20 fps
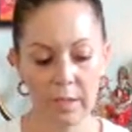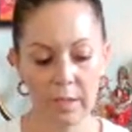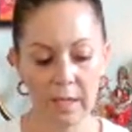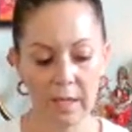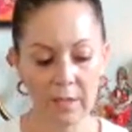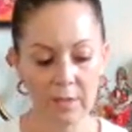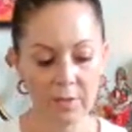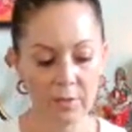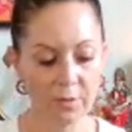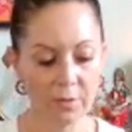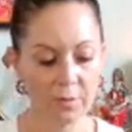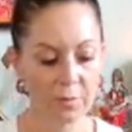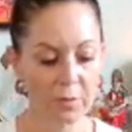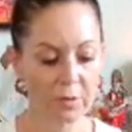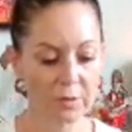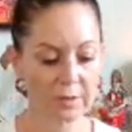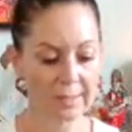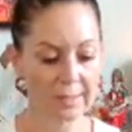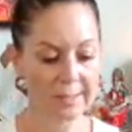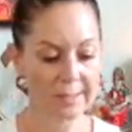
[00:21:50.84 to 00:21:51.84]
We'll now do
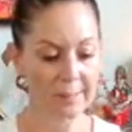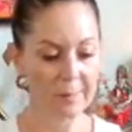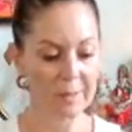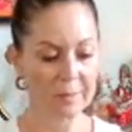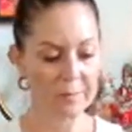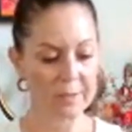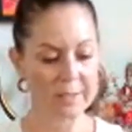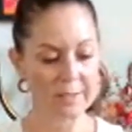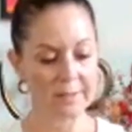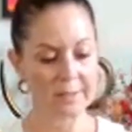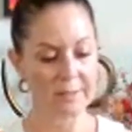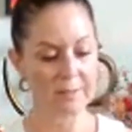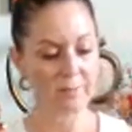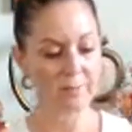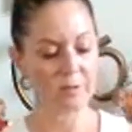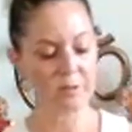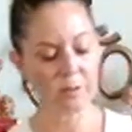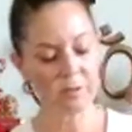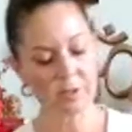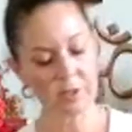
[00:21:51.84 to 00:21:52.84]
a more dynamic
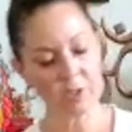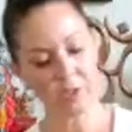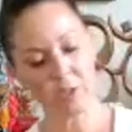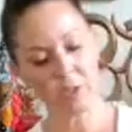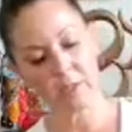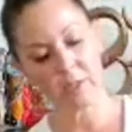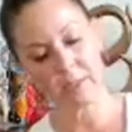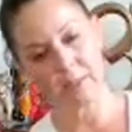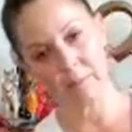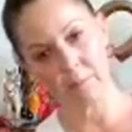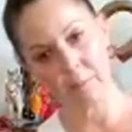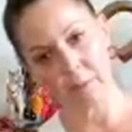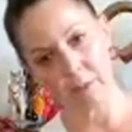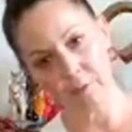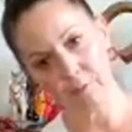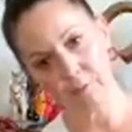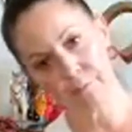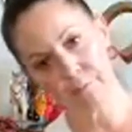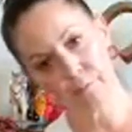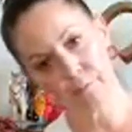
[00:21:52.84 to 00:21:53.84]
practice. We'll do churning the
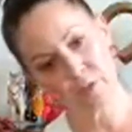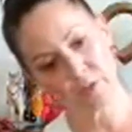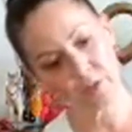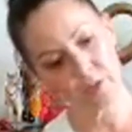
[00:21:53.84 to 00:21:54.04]
mill.